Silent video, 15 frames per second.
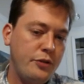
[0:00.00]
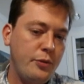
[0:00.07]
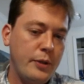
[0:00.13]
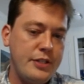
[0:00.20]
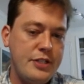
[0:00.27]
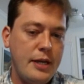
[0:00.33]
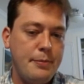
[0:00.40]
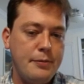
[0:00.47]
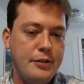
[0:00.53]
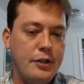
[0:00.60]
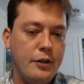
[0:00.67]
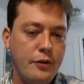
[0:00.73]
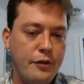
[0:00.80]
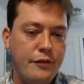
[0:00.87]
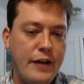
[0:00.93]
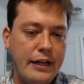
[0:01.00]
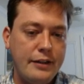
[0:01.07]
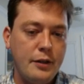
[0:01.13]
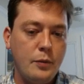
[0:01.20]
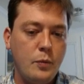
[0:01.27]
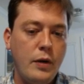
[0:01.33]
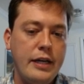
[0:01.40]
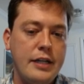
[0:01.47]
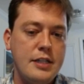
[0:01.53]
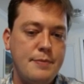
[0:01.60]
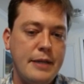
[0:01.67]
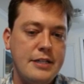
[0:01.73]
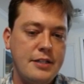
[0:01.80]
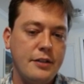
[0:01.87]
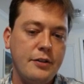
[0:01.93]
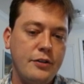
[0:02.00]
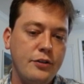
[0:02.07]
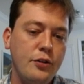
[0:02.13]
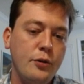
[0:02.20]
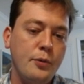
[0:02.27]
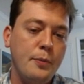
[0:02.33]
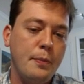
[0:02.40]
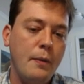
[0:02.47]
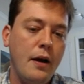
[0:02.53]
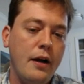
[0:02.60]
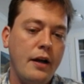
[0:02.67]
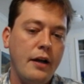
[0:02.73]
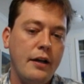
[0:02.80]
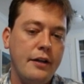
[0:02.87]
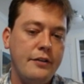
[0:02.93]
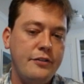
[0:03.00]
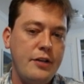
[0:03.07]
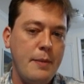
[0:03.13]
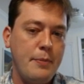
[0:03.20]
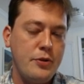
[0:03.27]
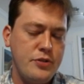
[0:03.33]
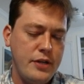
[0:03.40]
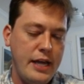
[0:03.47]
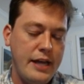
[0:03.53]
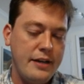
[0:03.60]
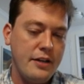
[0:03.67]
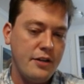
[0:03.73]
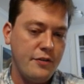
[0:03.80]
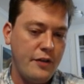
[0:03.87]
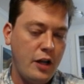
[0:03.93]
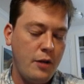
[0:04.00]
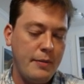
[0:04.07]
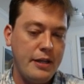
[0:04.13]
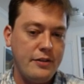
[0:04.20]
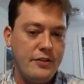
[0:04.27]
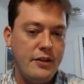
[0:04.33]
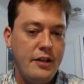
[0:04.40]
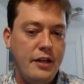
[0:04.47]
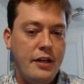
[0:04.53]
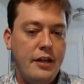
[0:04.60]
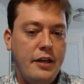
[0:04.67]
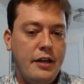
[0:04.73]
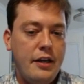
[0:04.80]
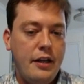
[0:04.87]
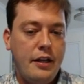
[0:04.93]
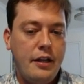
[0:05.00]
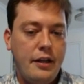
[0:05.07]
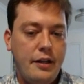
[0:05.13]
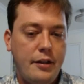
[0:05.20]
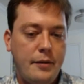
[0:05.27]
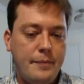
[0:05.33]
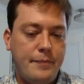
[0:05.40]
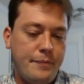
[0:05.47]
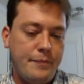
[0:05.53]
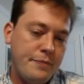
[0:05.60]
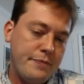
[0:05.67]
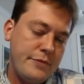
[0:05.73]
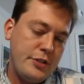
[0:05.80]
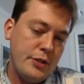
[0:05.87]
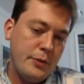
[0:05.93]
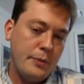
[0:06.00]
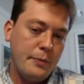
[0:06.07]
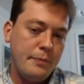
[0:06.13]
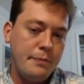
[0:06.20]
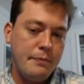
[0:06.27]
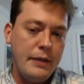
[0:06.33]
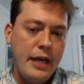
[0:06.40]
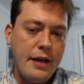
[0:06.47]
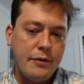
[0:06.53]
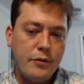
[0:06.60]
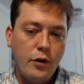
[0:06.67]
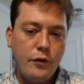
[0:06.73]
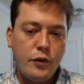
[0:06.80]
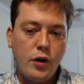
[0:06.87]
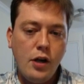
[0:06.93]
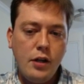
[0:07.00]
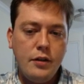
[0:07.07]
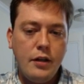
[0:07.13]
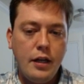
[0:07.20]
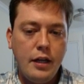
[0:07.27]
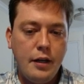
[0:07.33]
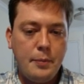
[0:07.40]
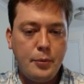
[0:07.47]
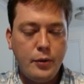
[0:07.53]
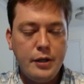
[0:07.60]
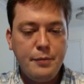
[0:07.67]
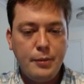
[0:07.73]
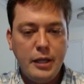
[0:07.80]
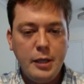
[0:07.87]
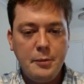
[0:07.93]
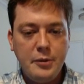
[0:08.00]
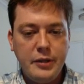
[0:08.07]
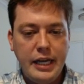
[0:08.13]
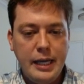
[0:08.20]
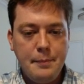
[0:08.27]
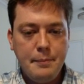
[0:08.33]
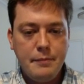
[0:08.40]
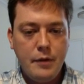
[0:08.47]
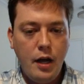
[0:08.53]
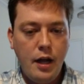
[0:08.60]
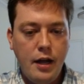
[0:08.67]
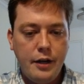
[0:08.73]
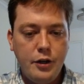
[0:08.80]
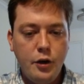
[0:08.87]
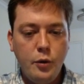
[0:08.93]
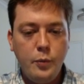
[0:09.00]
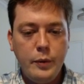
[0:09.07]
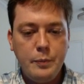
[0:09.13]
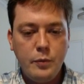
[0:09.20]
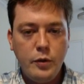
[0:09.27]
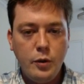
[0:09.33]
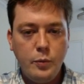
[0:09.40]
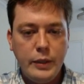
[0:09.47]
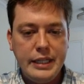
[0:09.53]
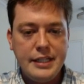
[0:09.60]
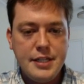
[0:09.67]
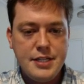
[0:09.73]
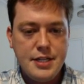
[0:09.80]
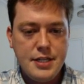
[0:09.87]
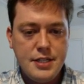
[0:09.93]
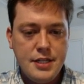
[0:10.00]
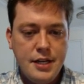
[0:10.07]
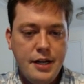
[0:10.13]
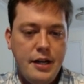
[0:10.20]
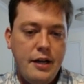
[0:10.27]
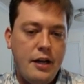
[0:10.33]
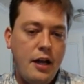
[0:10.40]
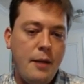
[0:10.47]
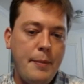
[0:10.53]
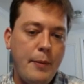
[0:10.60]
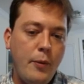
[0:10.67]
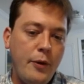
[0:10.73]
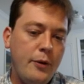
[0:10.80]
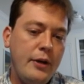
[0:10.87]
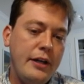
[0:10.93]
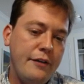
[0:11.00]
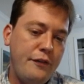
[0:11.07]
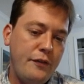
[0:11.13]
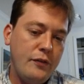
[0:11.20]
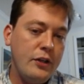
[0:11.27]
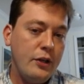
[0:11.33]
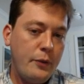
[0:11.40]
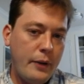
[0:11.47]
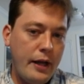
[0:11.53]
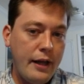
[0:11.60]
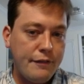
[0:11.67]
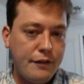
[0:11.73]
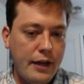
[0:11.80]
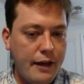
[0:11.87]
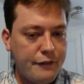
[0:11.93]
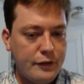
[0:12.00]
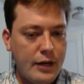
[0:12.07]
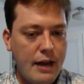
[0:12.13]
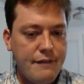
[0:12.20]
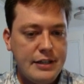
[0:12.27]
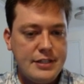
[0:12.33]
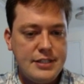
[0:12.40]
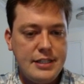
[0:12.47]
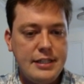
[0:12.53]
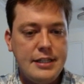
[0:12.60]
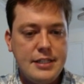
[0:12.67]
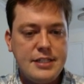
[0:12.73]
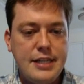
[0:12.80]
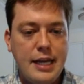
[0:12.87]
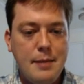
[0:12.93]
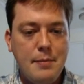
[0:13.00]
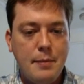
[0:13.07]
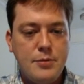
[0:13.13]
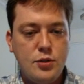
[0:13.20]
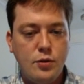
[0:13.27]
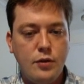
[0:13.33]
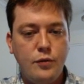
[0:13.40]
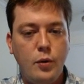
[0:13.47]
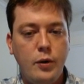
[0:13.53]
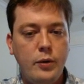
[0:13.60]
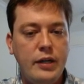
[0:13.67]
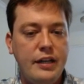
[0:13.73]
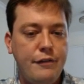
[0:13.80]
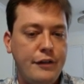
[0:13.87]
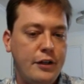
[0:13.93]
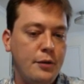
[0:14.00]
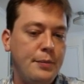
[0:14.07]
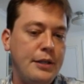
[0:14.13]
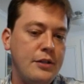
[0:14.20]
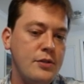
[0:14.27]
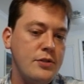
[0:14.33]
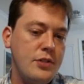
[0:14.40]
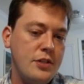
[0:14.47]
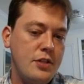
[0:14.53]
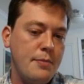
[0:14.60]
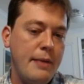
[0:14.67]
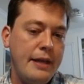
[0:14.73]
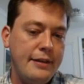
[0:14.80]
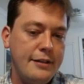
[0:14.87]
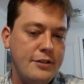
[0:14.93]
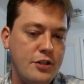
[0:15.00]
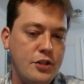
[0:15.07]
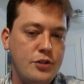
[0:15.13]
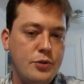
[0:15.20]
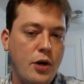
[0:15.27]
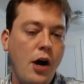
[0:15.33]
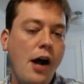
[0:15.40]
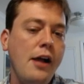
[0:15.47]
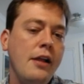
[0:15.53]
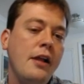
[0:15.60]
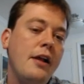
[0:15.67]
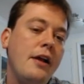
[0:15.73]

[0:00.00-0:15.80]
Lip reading: to accept, the fact that white is basically 2 tempos ahead in development. So yeah, overall, pretty playable game. No real weaknesses. I'm wondering if, after having seen this game, I'm sort of wondering if it could be used as a method to draw.